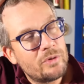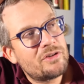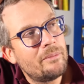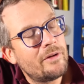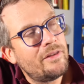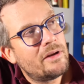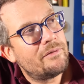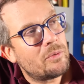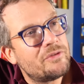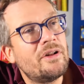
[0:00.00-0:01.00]
Which, come to think
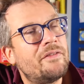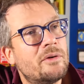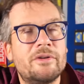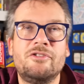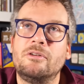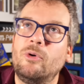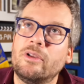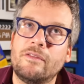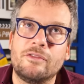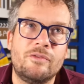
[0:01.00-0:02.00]
of it, was not the original
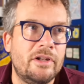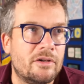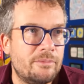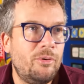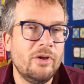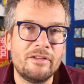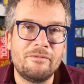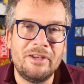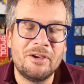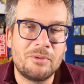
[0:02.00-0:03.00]
point of this video. The point of the
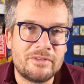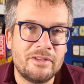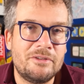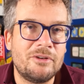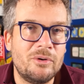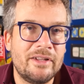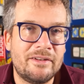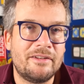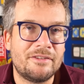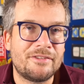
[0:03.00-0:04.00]
video was that you don't
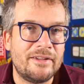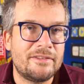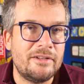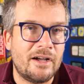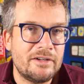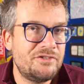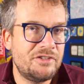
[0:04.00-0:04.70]
get to decide the notch